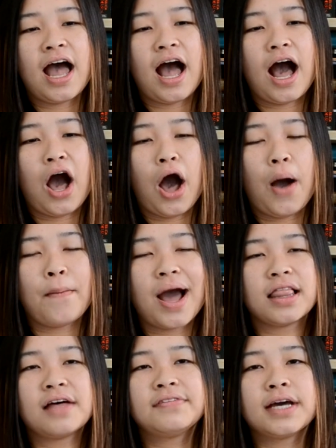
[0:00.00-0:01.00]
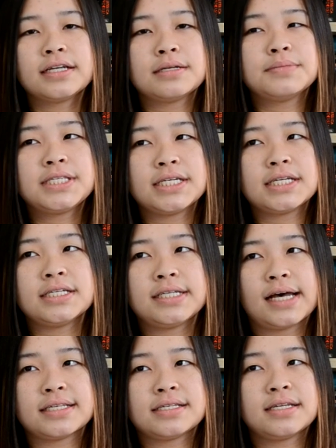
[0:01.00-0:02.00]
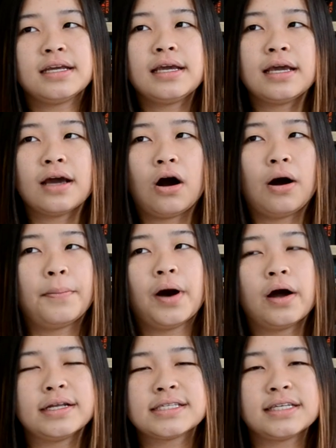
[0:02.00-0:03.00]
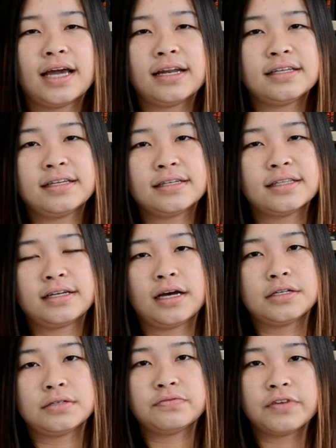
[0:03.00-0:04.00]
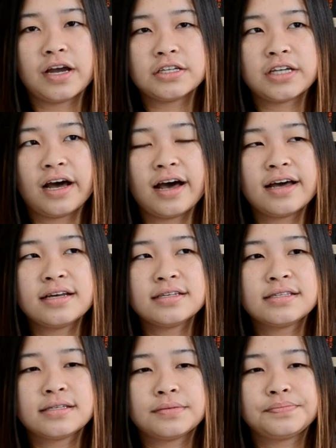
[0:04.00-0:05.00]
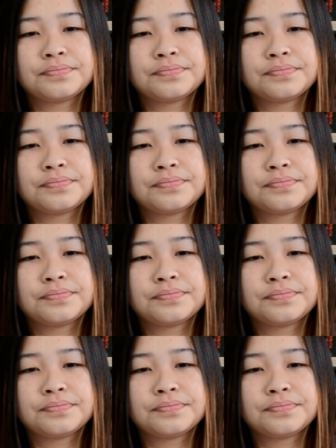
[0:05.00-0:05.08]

I love Gundam Seed and Destiny, but honestly anything in the Gundam franchise.